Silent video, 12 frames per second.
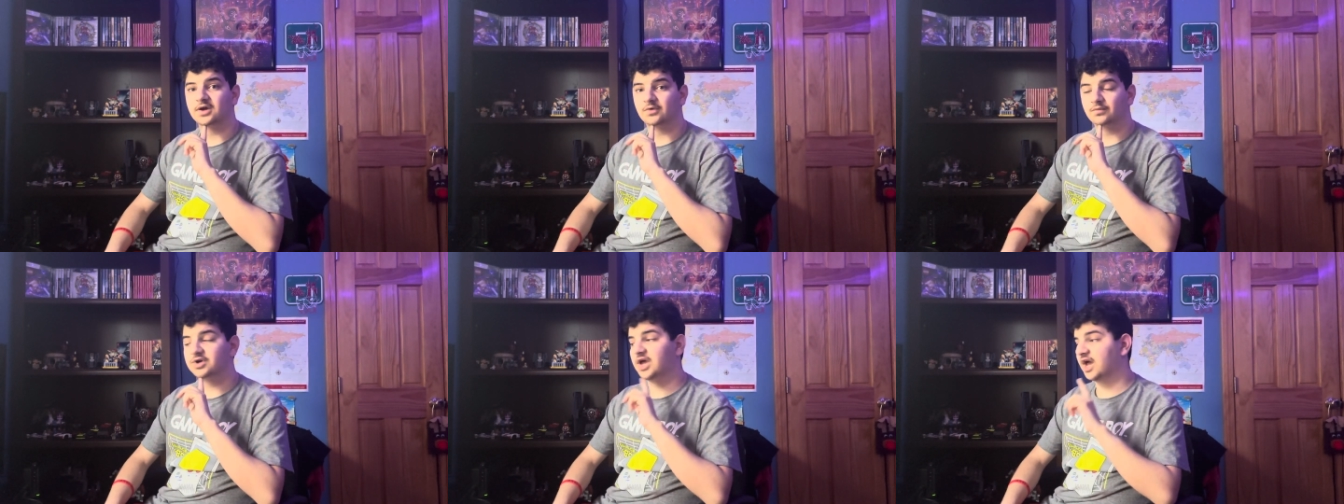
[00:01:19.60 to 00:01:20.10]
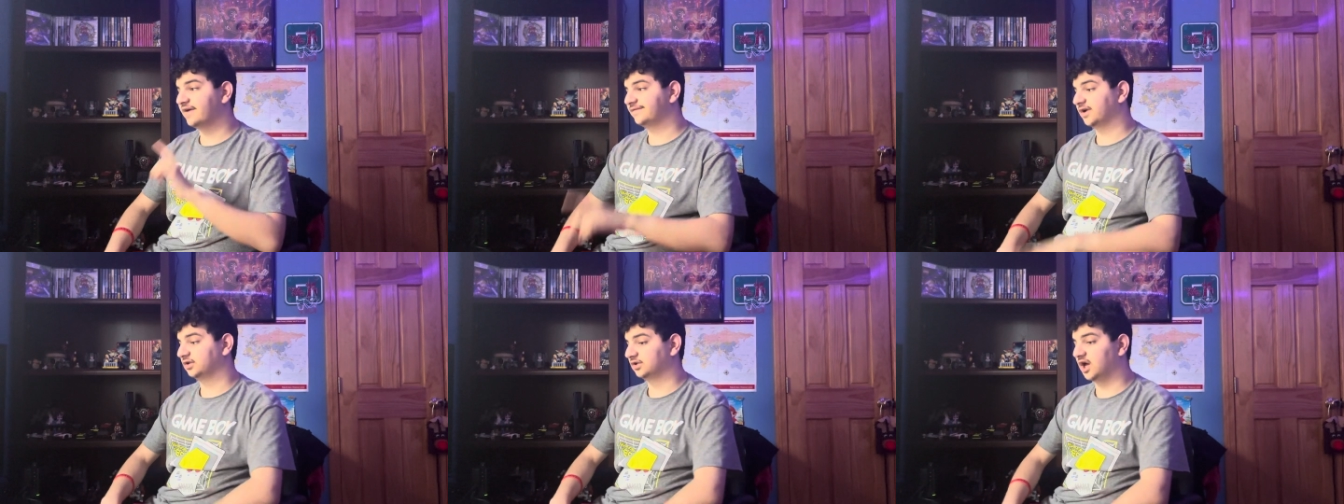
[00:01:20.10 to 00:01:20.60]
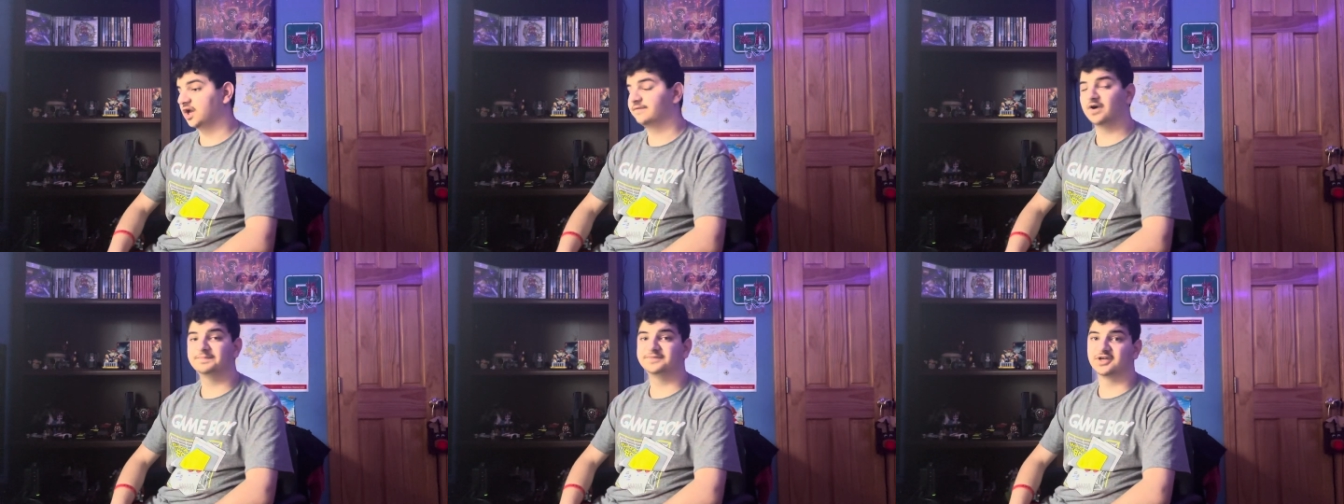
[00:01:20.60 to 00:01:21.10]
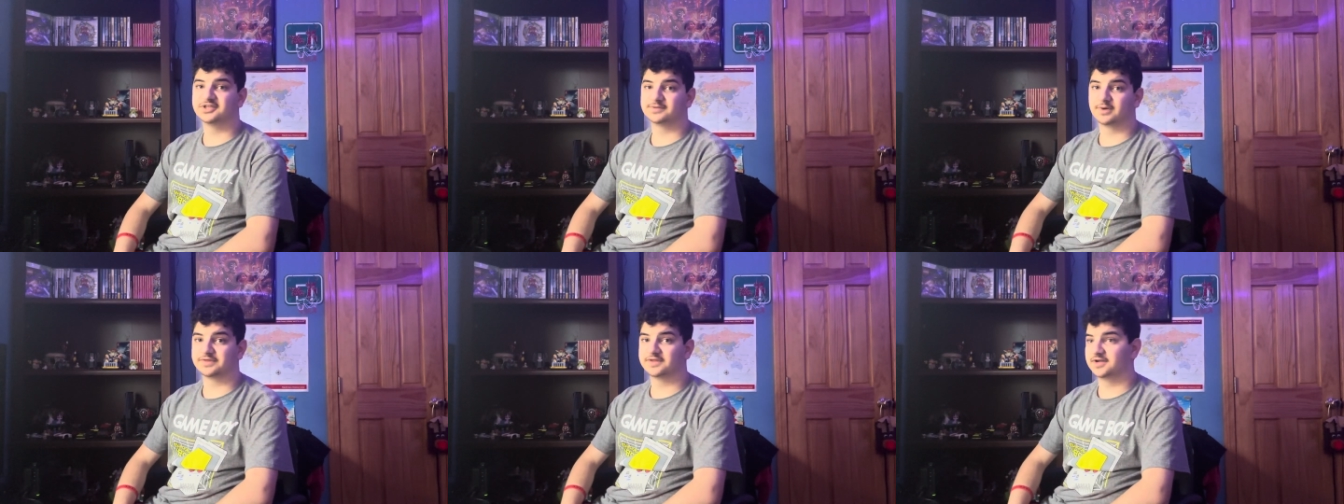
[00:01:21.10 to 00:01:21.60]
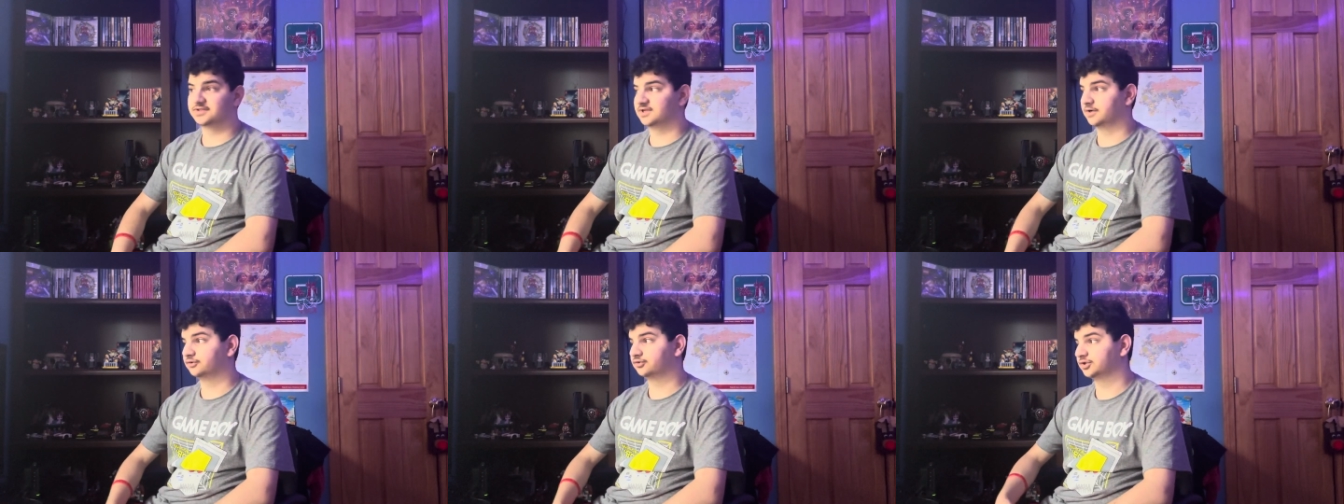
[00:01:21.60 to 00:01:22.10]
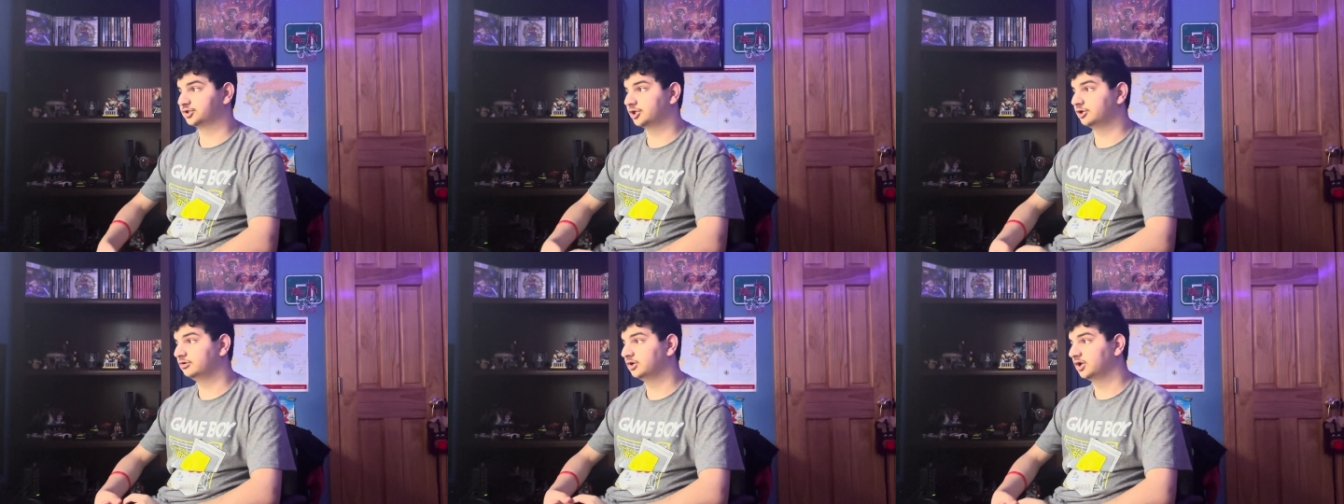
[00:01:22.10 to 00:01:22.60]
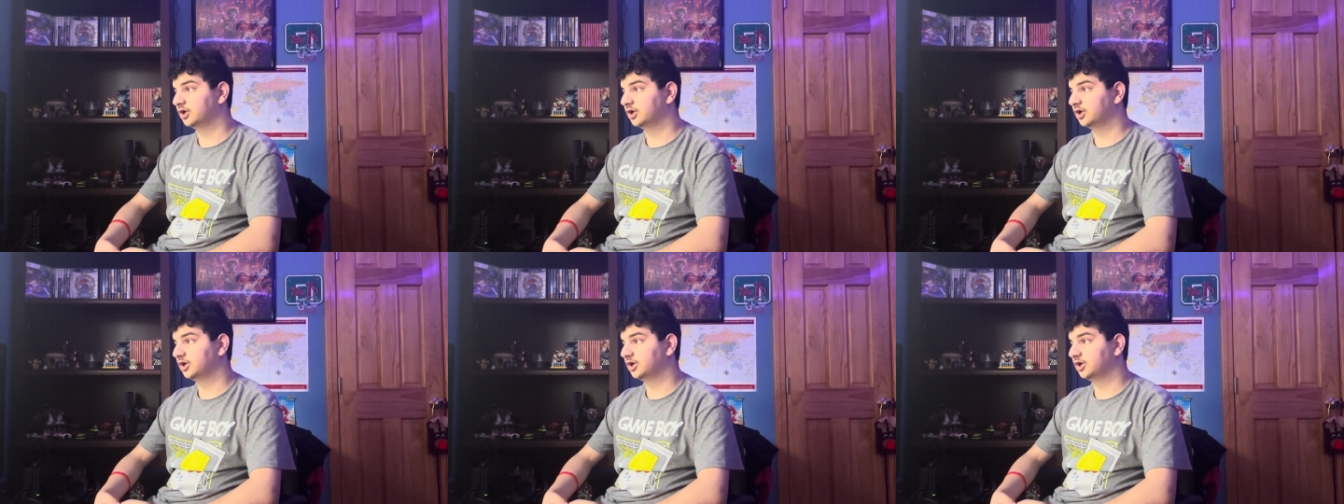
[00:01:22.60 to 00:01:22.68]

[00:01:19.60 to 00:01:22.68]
we have a lot of updates about the Nintendo Switch 2,